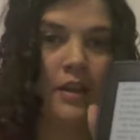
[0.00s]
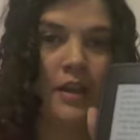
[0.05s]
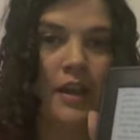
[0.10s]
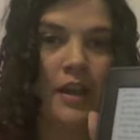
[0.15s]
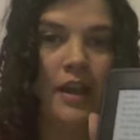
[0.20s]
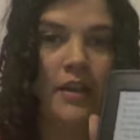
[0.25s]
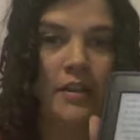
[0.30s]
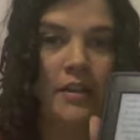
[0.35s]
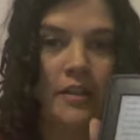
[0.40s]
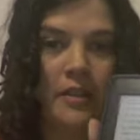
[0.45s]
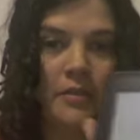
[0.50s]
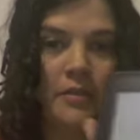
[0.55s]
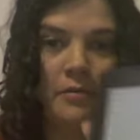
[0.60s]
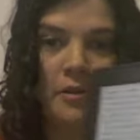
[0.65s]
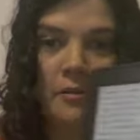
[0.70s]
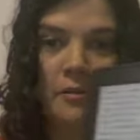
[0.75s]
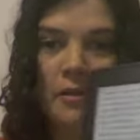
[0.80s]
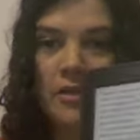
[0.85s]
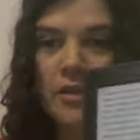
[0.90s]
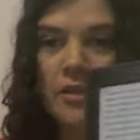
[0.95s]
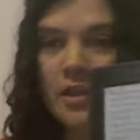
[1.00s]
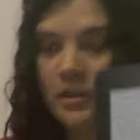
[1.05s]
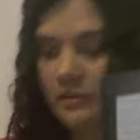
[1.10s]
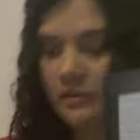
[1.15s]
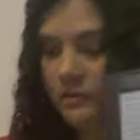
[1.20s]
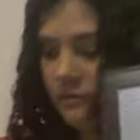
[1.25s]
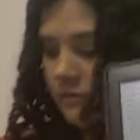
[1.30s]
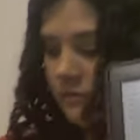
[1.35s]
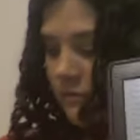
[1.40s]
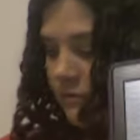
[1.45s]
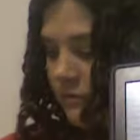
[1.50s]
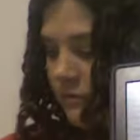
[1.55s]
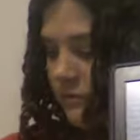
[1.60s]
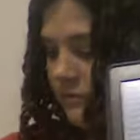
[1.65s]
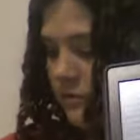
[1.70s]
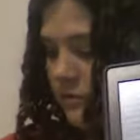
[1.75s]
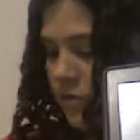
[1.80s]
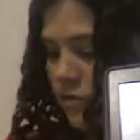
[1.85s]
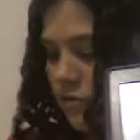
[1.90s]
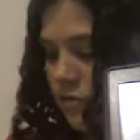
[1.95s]
Yeah, that's pretty much it.
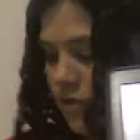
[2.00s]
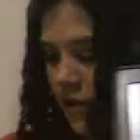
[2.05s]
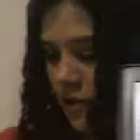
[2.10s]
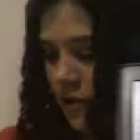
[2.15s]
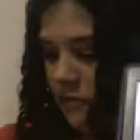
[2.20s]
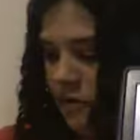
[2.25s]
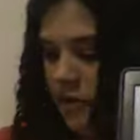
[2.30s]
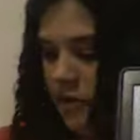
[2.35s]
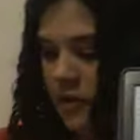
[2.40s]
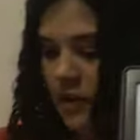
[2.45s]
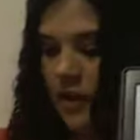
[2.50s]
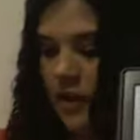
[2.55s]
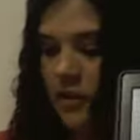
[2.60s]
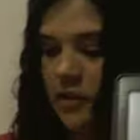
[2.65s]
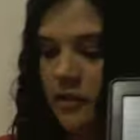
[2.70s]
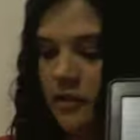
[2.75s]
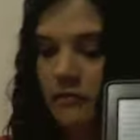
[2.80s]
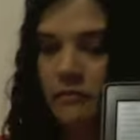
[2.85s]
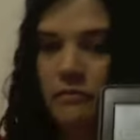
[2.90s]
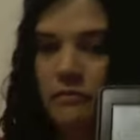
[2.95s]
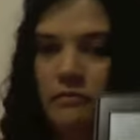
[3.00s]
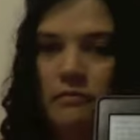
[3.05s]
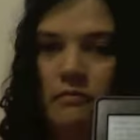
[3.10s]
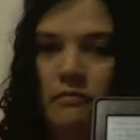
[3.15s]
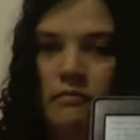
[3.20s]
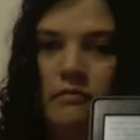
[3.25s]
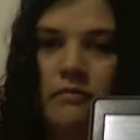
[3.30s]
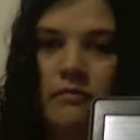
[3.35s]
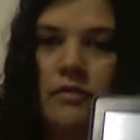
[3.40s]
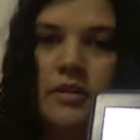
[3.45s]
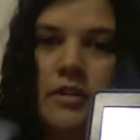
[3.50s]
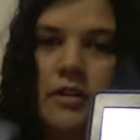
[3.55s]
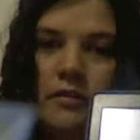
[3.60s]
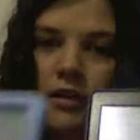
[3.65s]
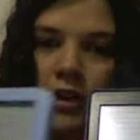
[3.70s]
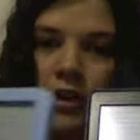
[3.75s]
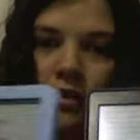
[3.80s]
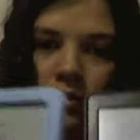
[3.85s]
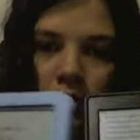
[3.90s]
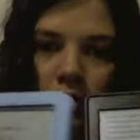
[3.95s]
You want to see them all together? Let's see if
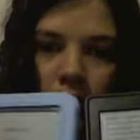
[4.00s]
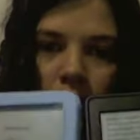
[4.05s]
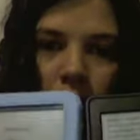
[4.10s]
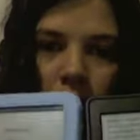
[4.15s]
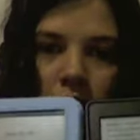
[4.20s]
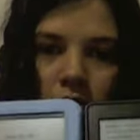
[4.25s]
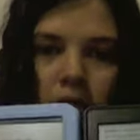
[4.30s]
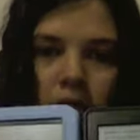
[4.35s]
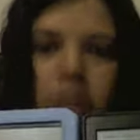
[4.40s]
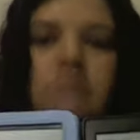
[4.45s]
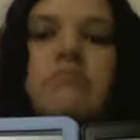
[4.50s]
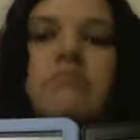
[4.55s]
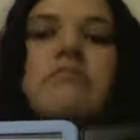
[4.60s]
I can hold up all three.